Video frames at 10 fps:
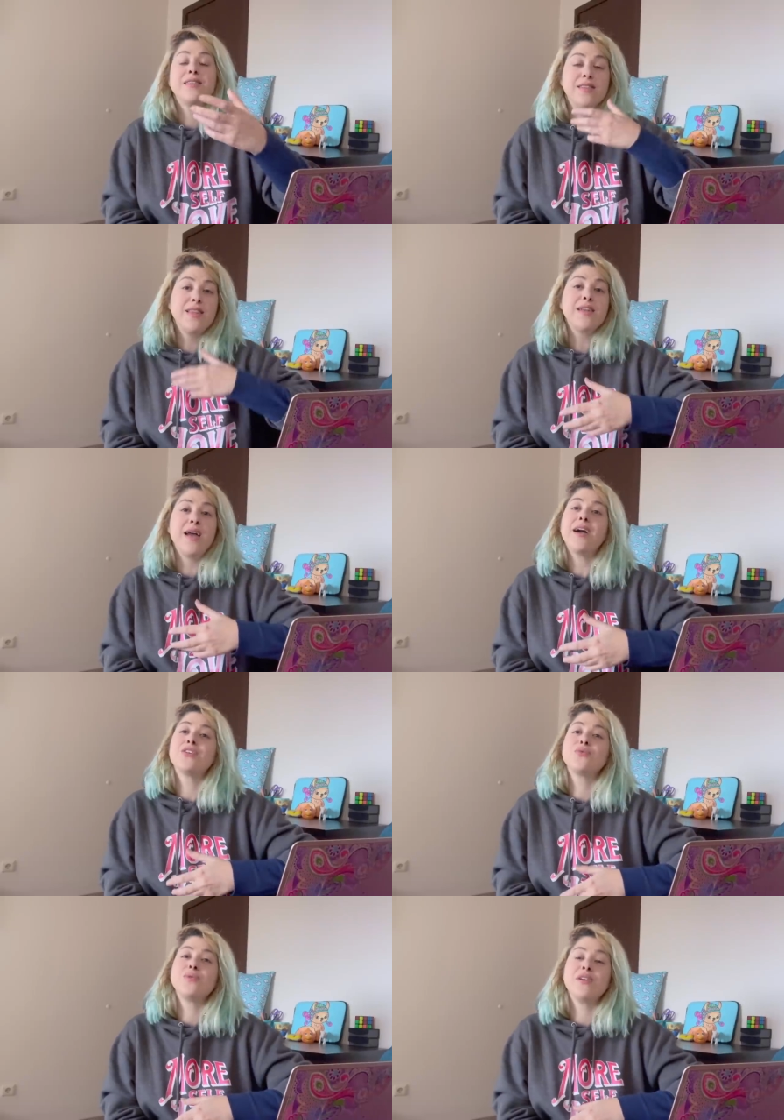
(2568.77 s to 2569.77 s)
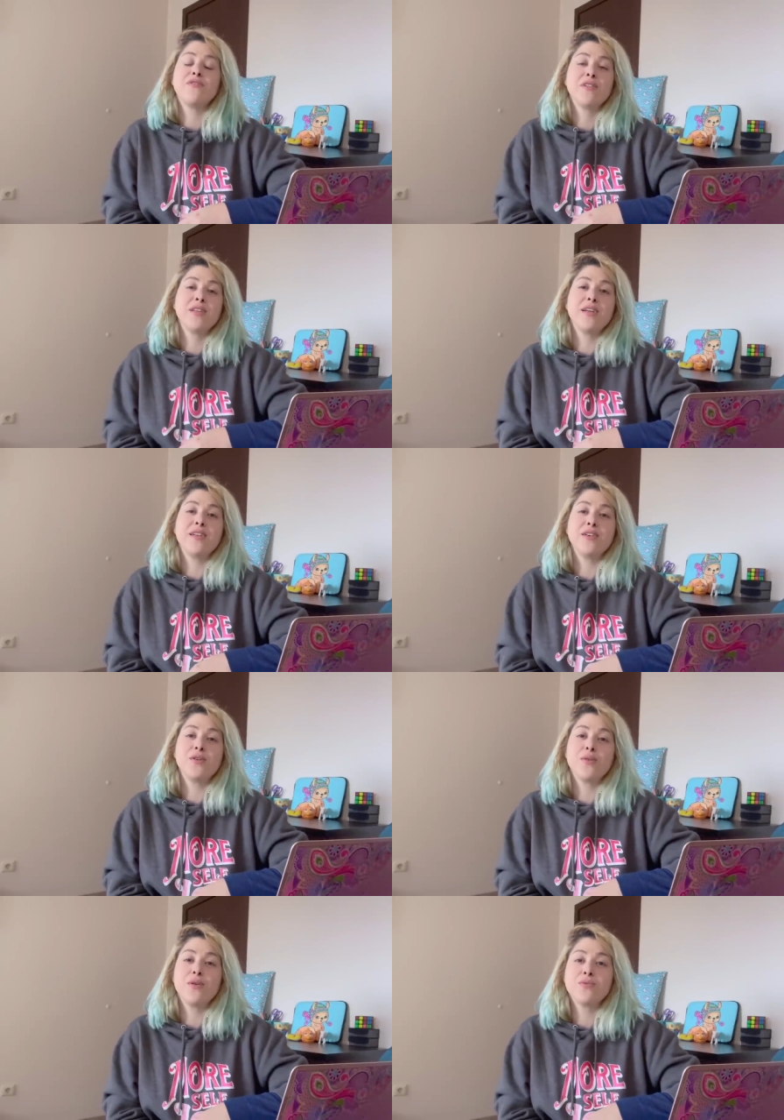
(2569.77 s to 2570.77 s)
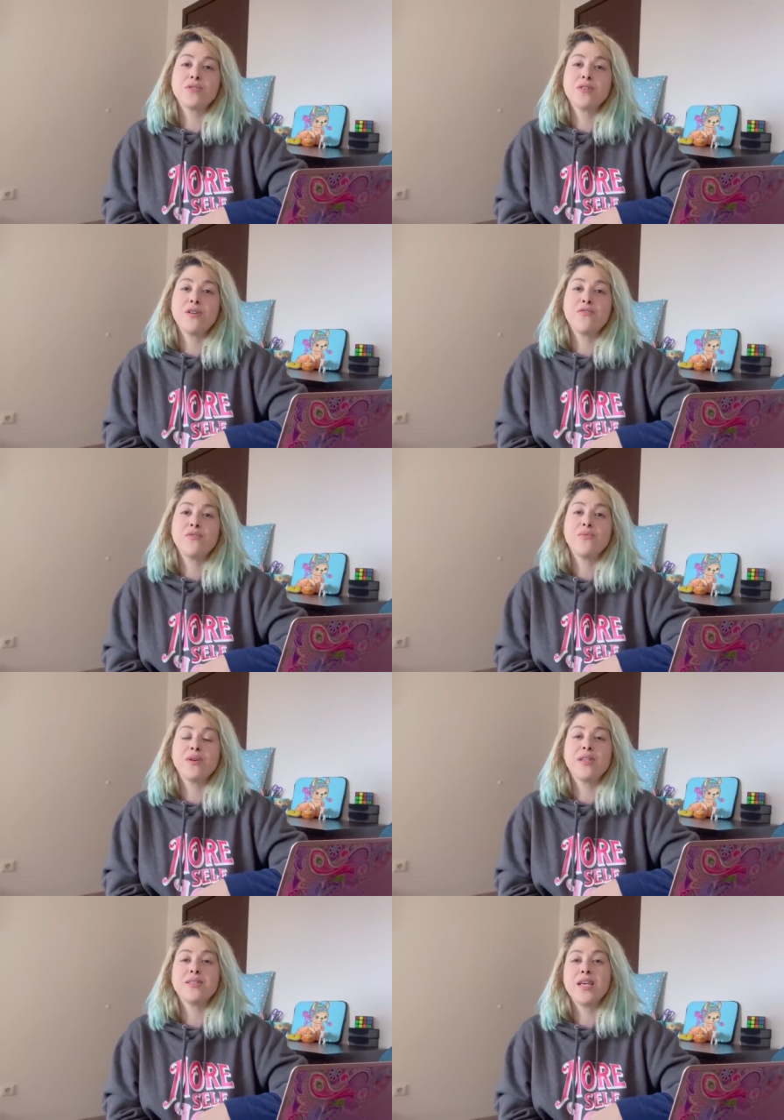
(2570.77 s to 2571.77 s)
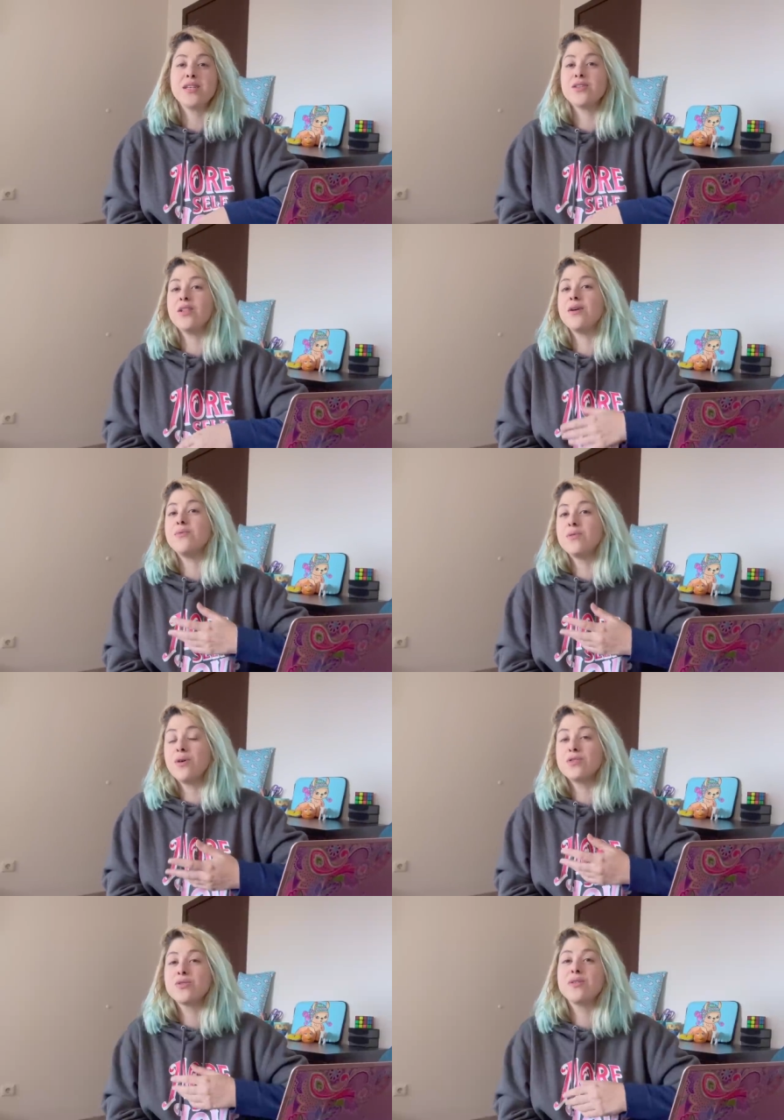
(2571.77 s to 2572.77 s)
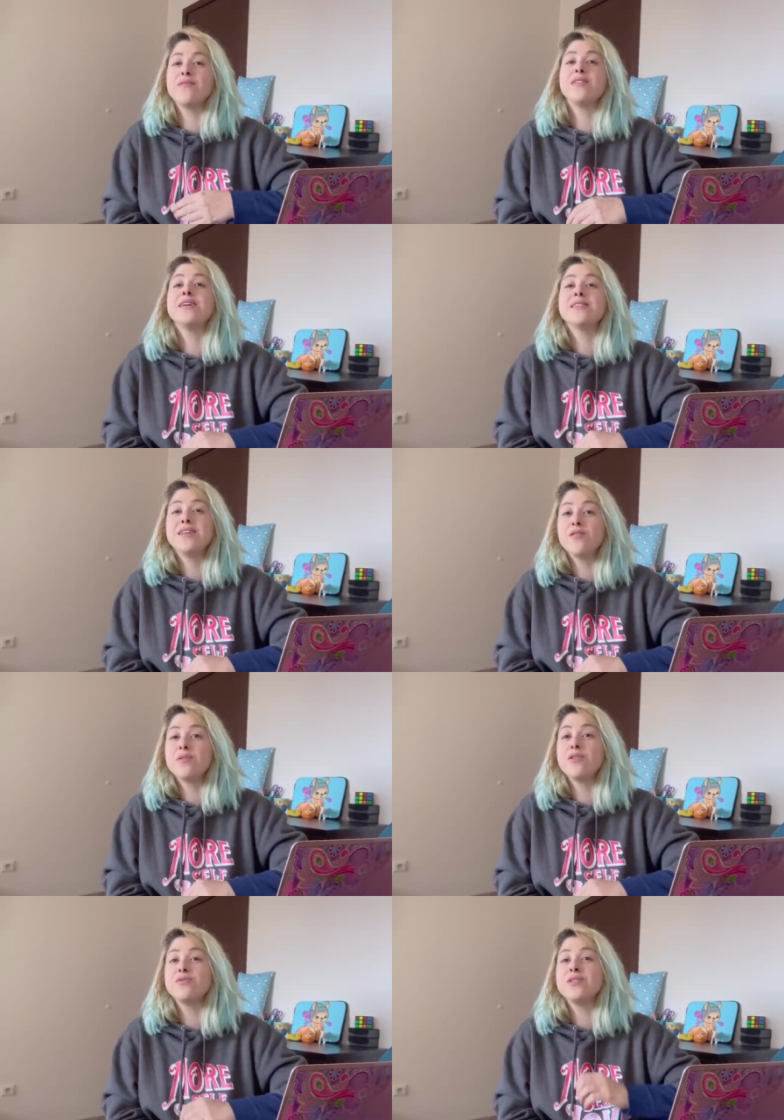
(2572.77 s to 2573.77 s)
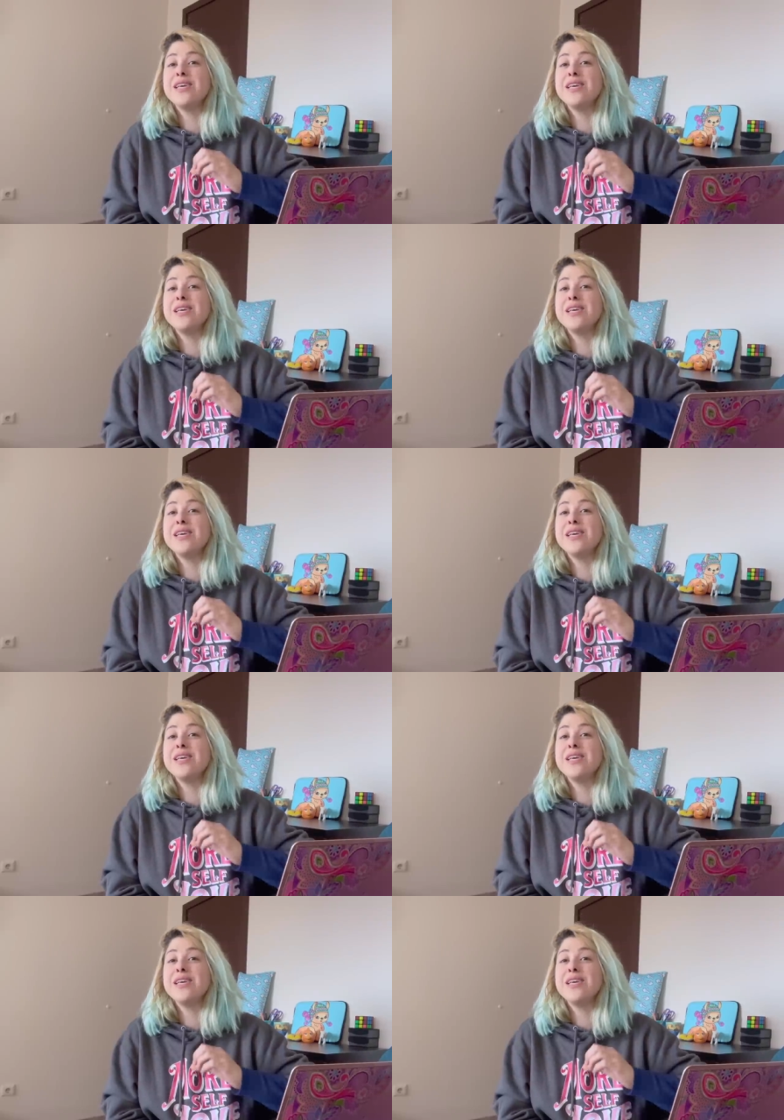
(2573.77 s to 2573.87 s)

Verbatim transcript: than actually affiliating your own stuff with Zazzle. I will also leave a link down below to the